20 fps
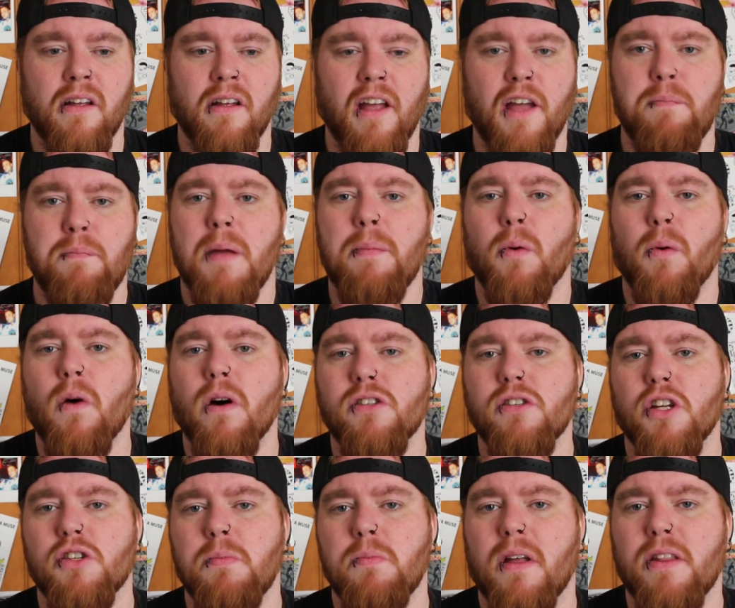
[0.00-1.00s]
If people walked
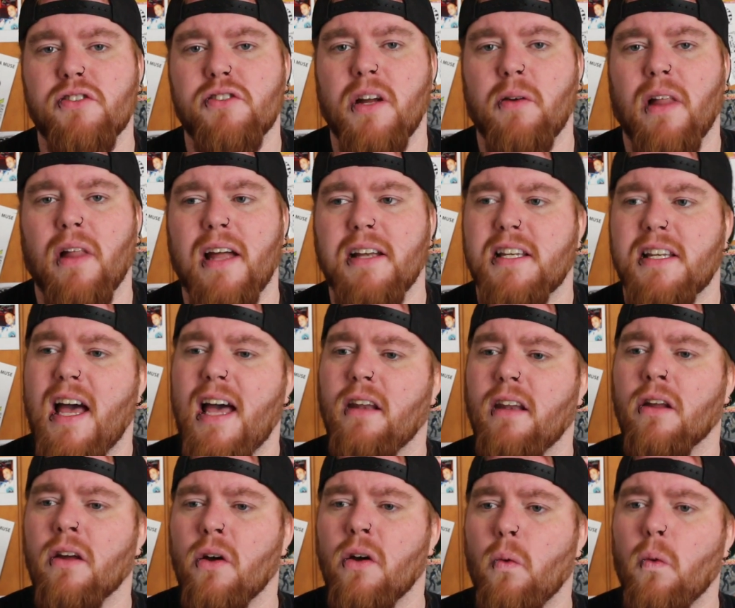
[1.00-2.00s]
up to me on the street and were like,
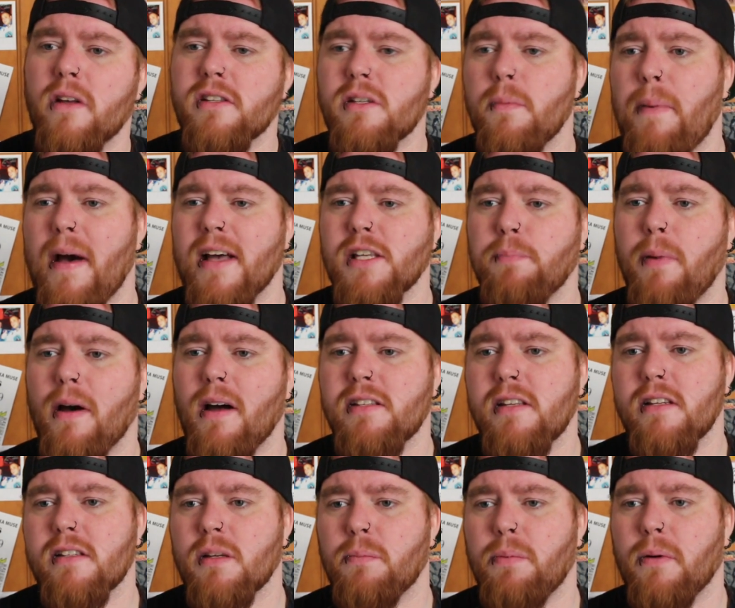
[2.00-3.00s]
Dan, what's a past
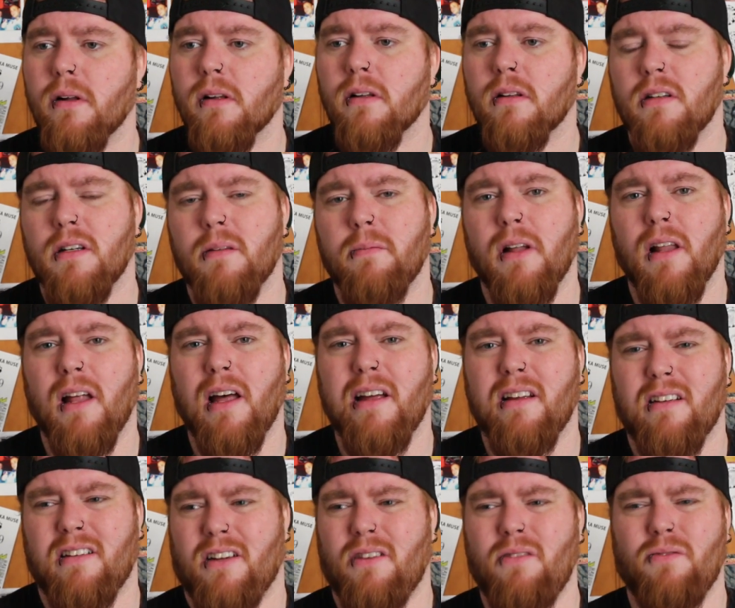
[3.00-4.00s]
participle? I'd be
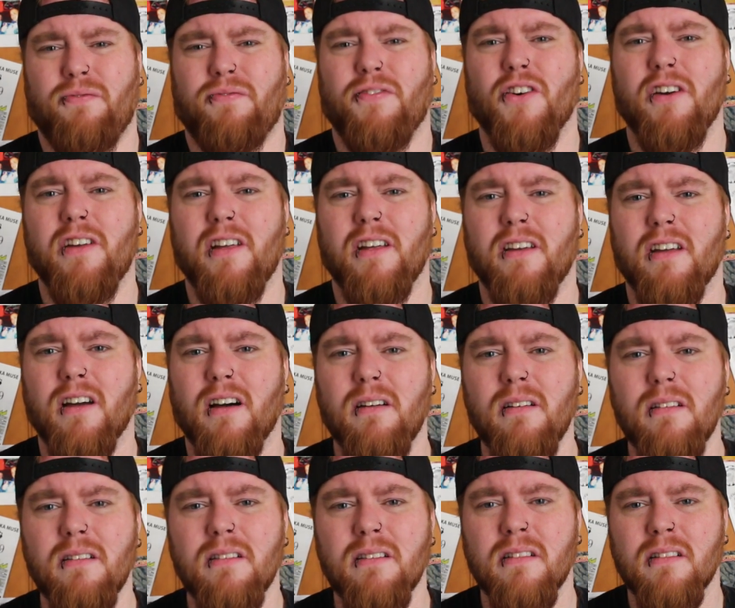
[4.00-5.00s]
like, I don't fucking
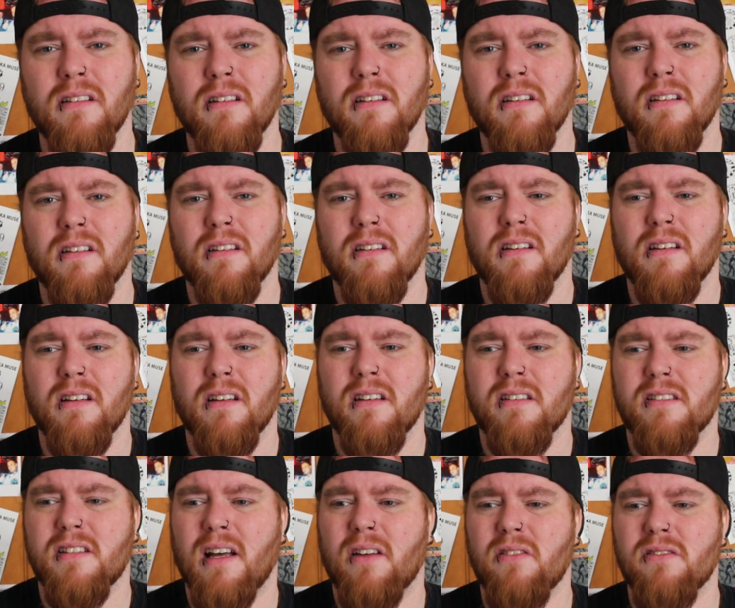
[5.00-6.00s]
know.
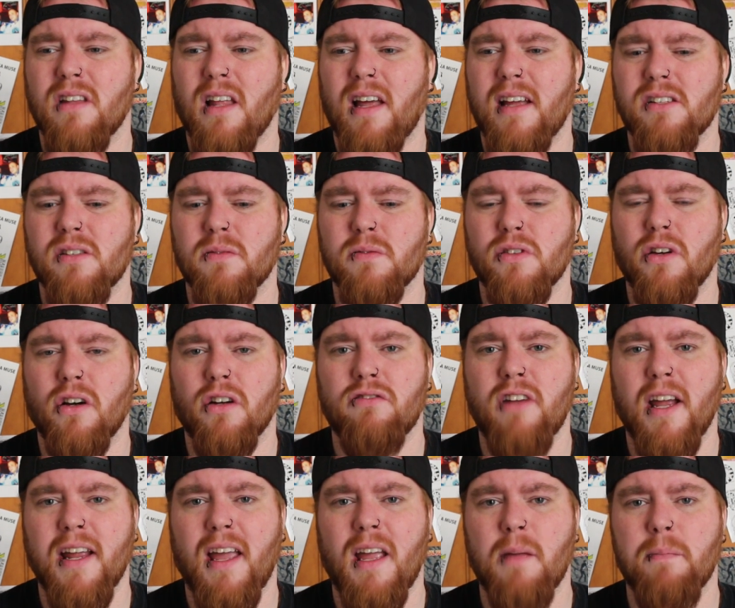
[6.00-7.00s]
Sounds like some sort of
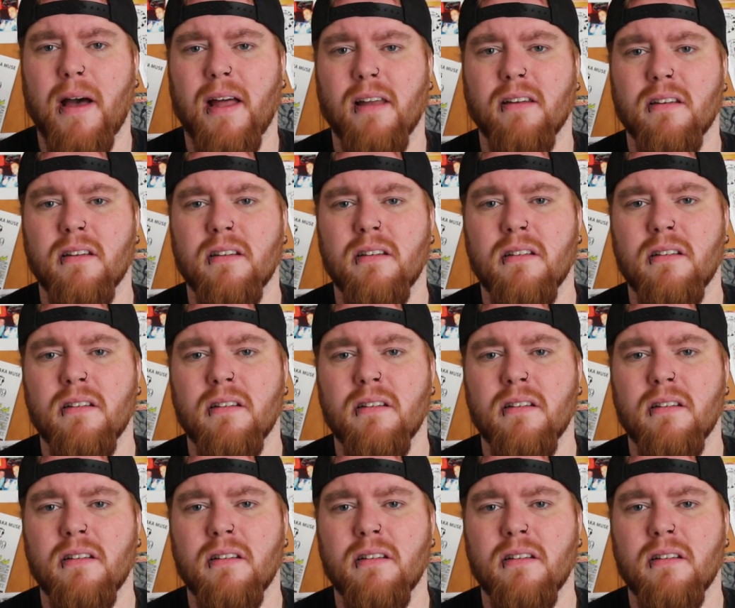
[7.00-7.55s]
reggae band.